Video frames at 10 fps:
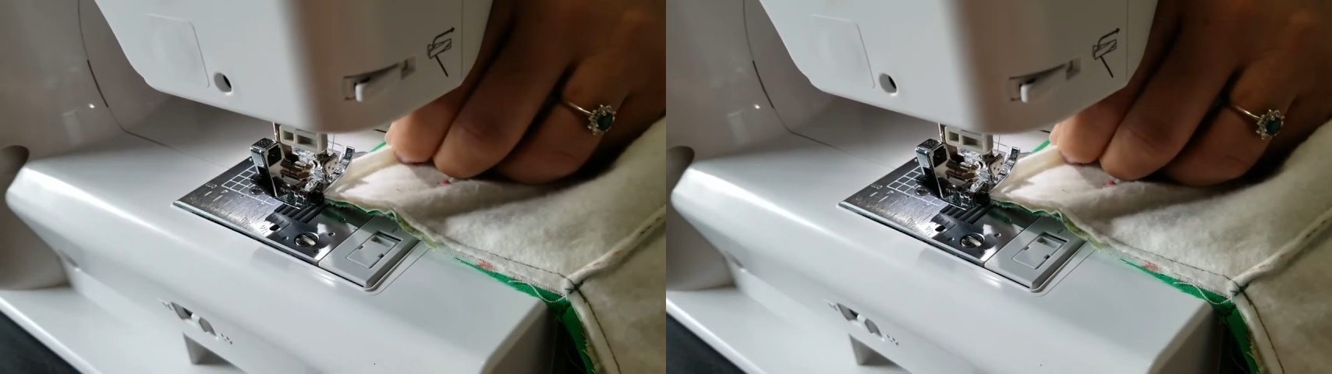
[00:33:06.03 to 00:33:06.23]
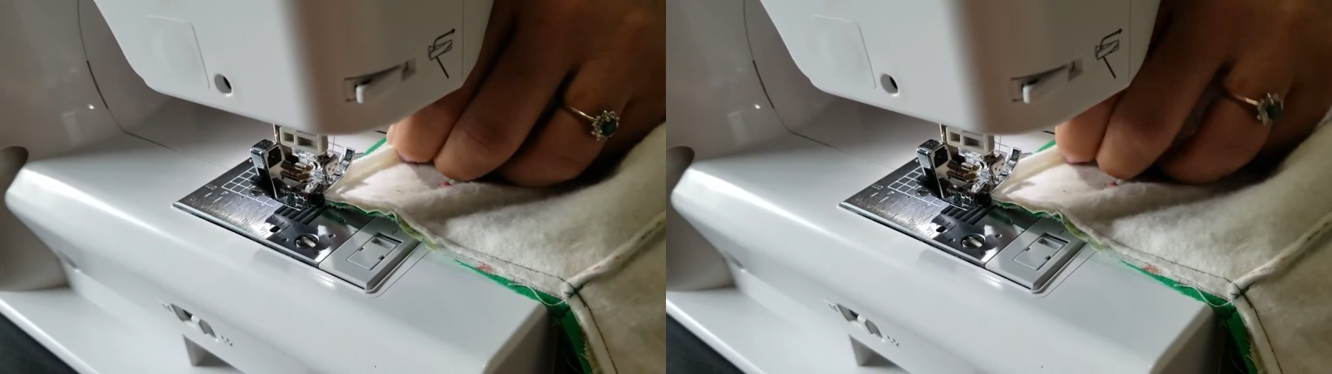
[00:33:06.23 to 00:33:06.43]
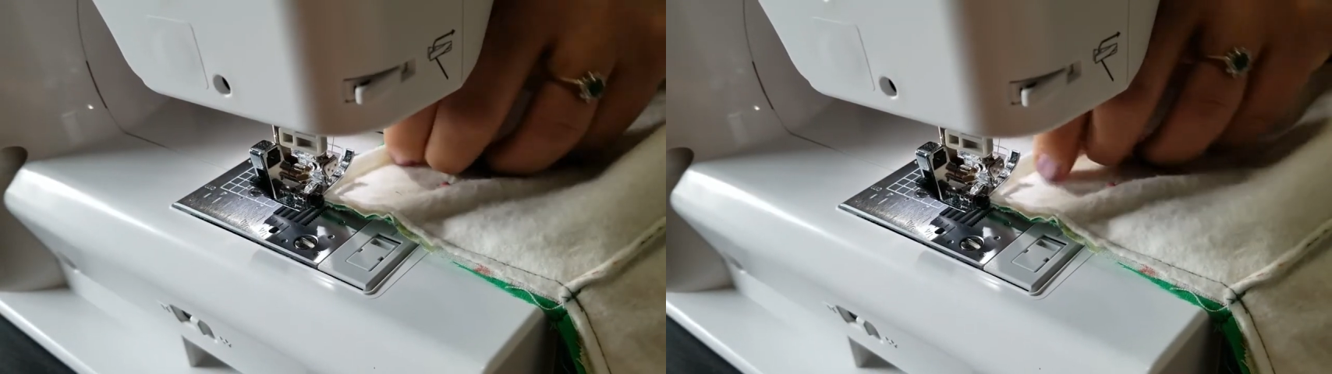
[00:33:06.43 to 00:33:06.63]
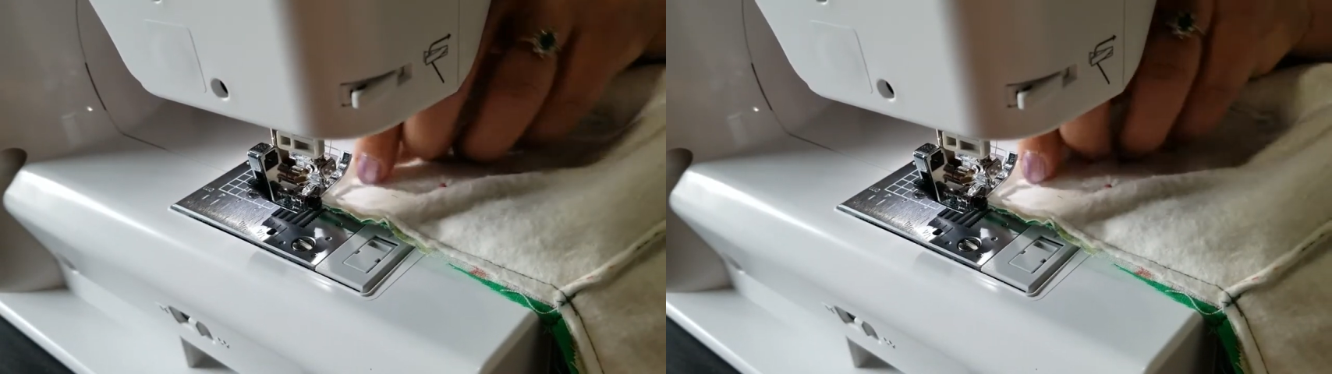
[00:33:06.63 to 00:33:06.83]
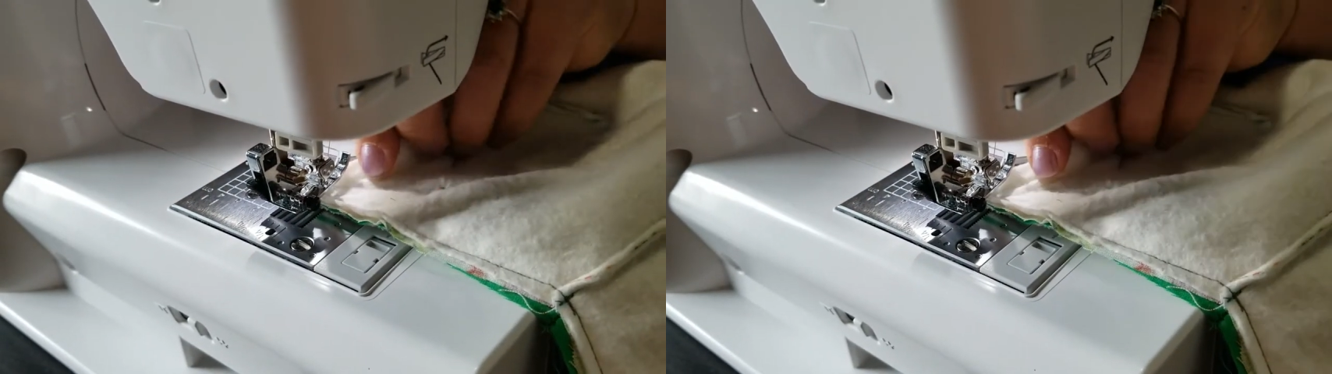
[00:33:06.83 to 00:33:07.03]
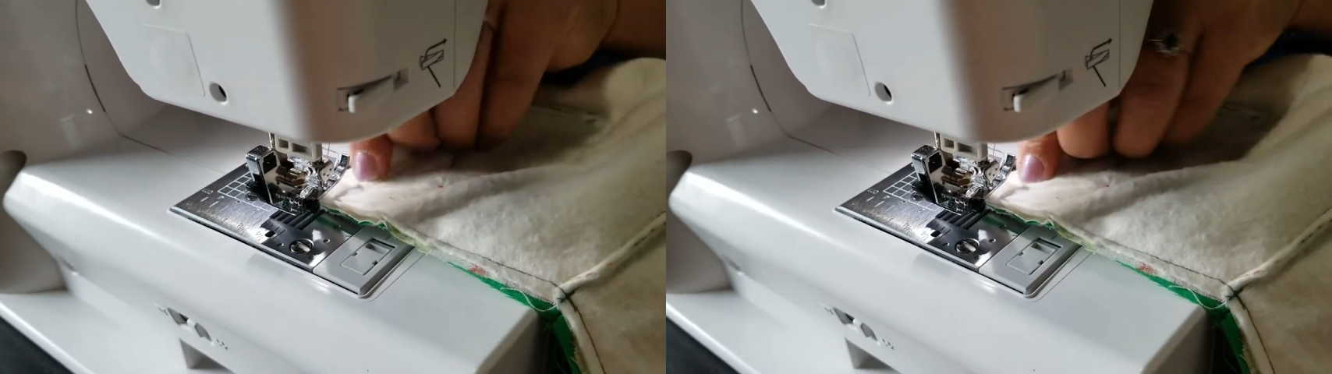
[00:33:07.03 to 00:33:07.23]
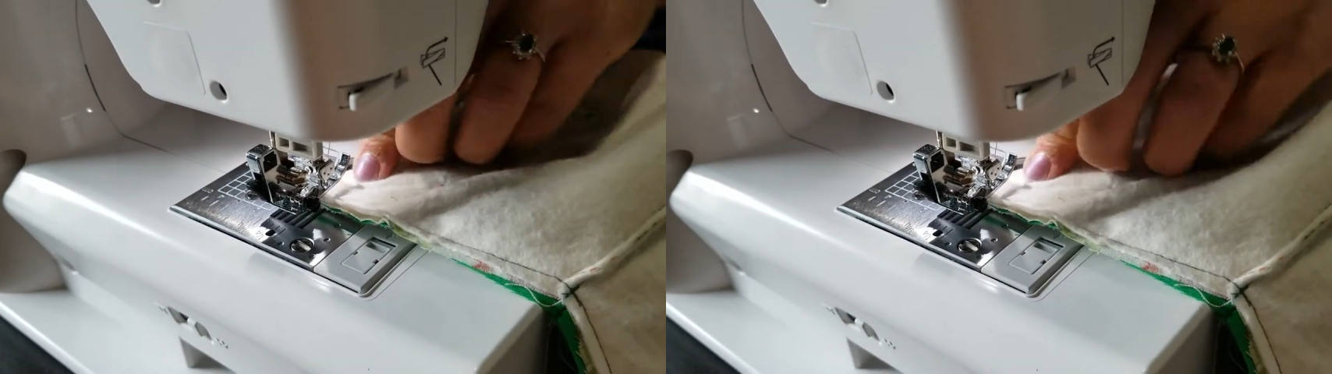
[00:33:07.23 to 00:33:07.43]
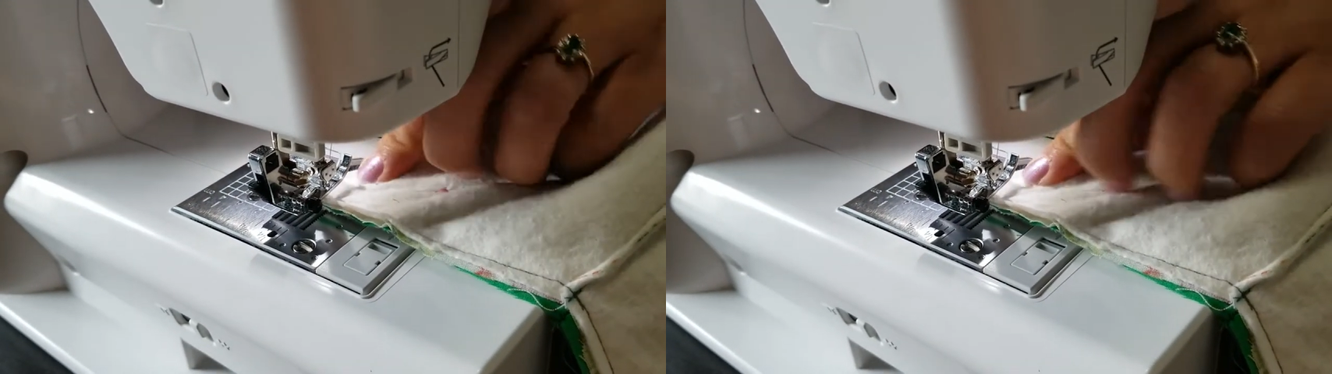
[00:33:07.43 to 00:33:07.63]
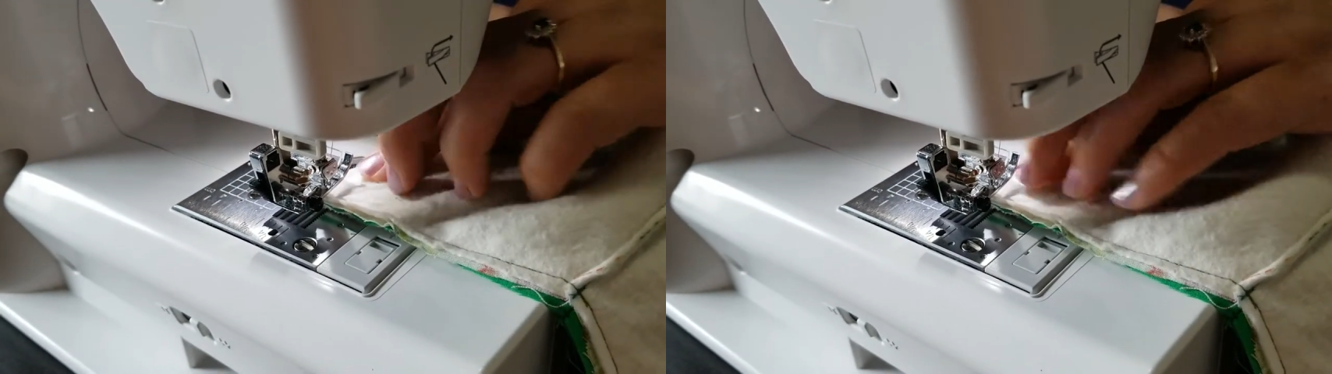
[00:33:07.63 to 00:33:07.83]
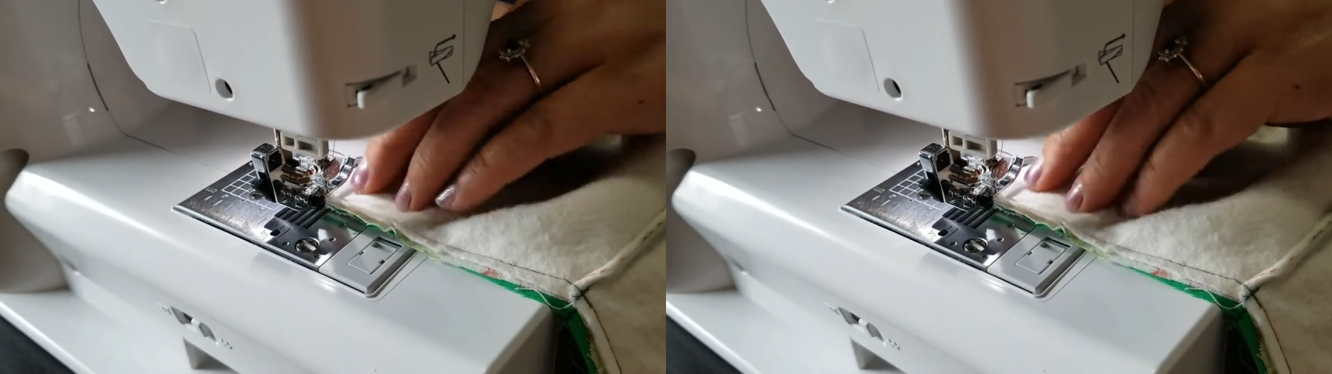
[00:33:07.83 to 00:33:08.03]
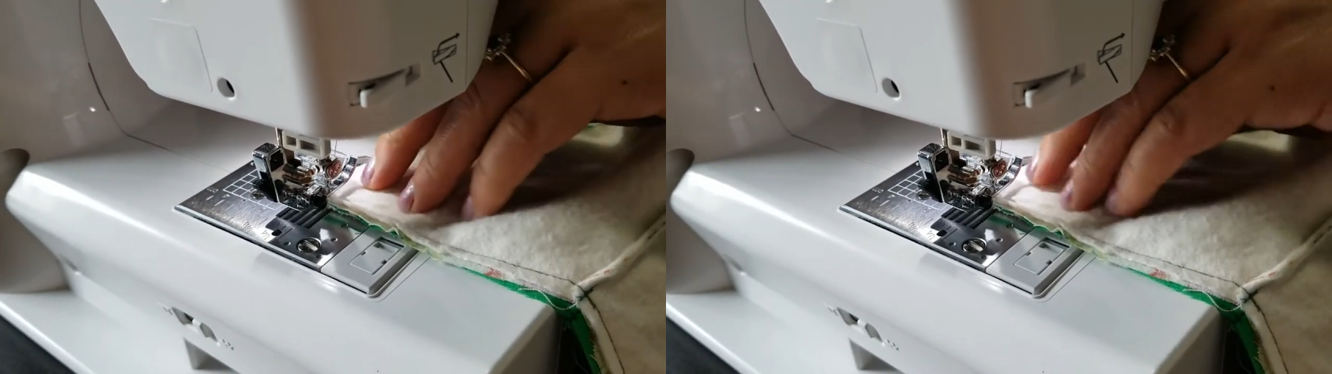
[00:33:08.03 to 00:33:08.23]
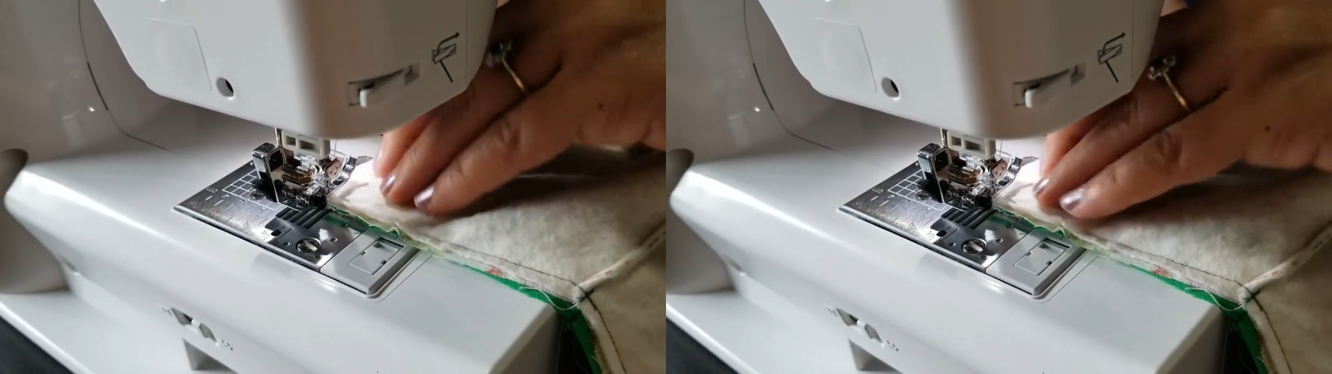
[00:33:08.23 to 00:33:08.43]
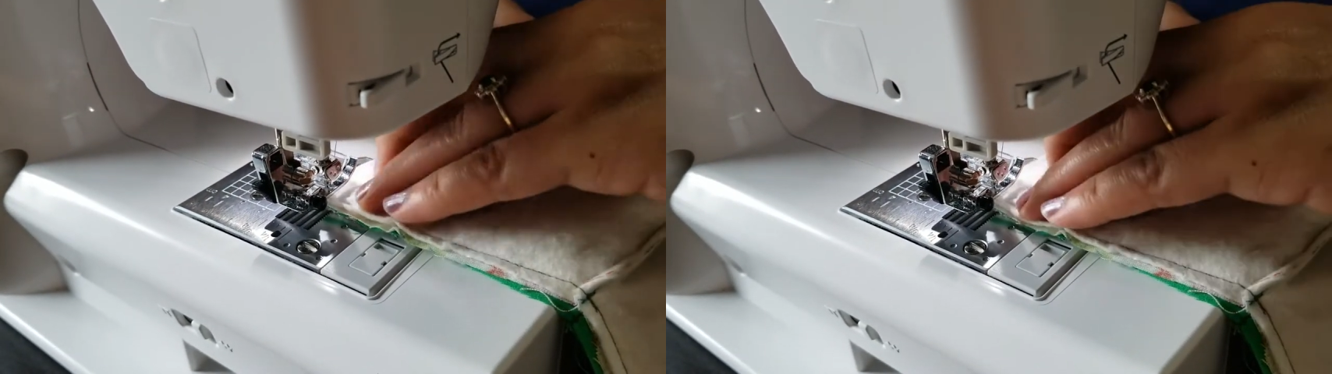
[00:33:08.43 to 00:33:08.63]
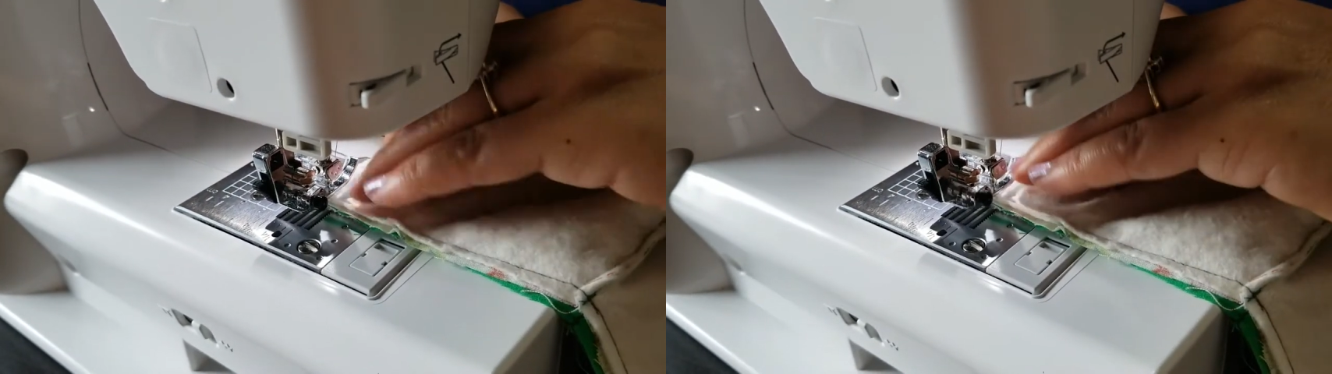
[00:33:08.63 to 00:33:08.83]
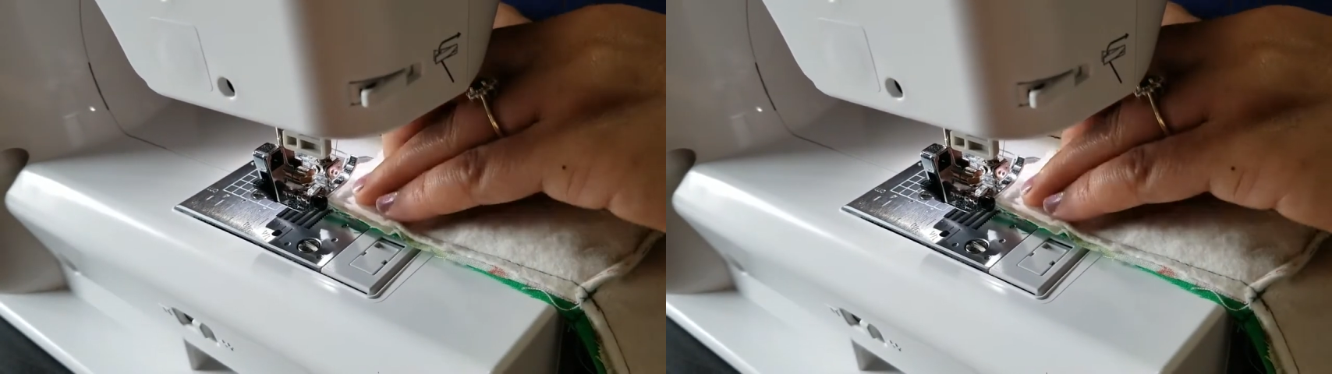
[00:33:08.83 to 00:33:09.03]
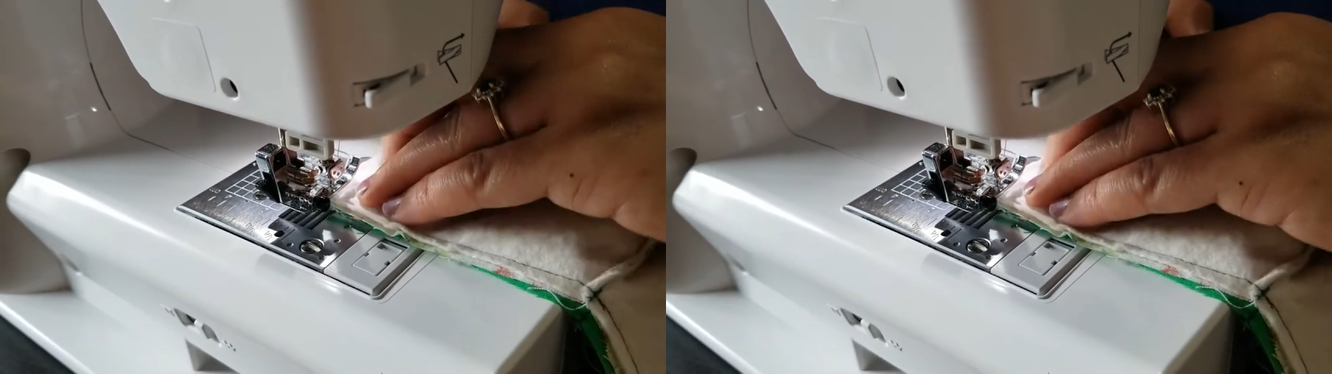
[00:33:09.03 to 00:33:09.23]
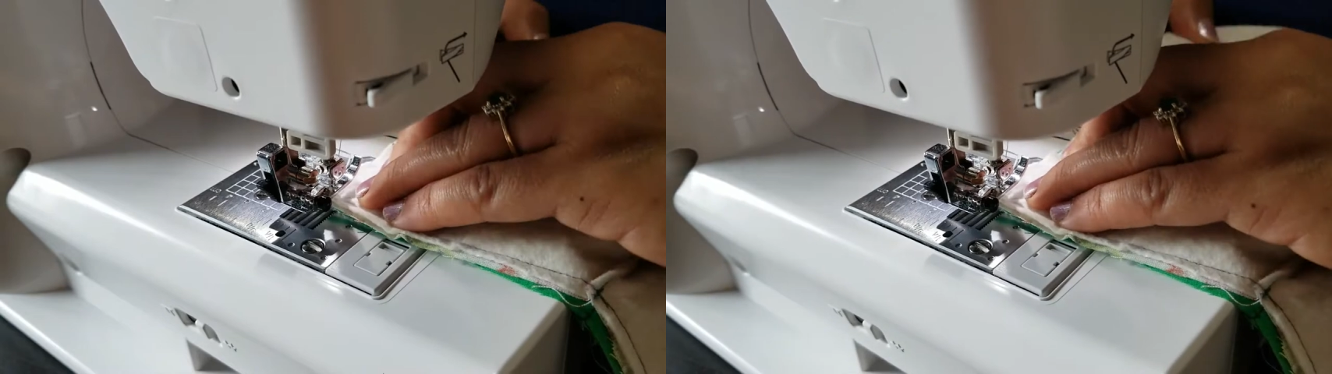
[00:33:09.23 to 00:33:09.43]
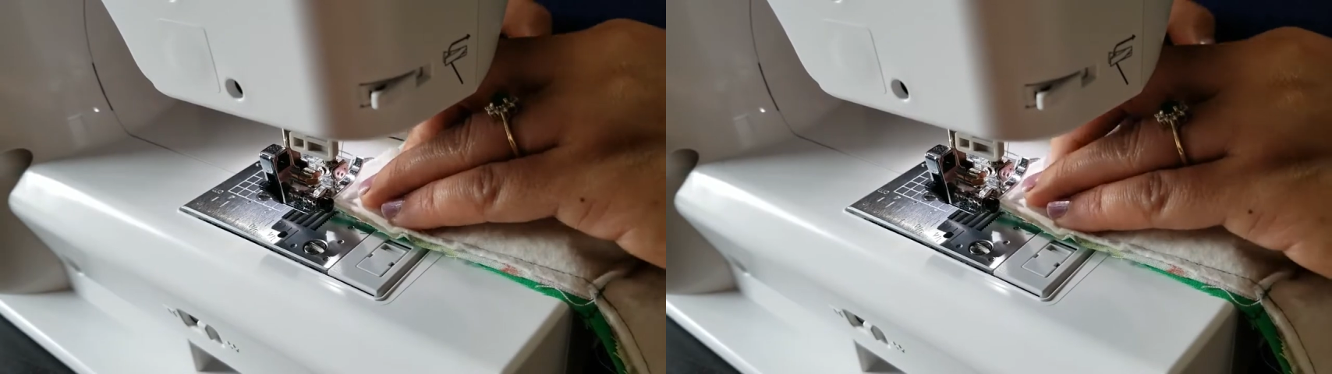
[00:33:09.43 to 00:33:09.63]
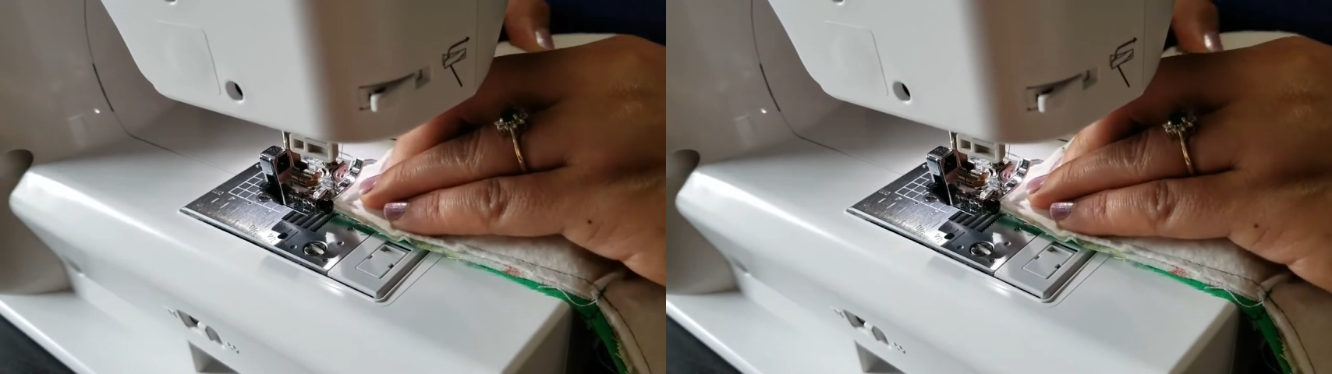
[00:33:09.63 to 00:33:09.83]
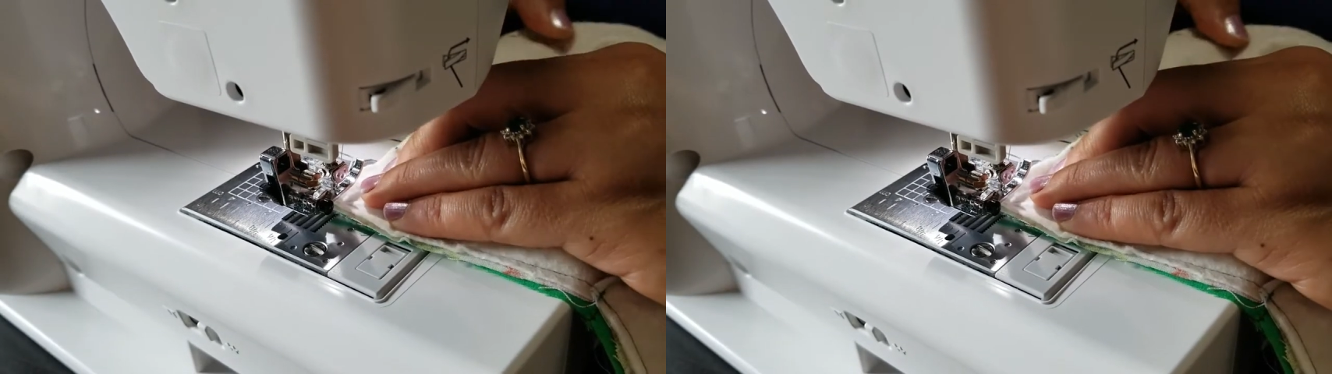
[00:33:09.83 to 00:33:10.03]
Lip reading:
(no speaker visible)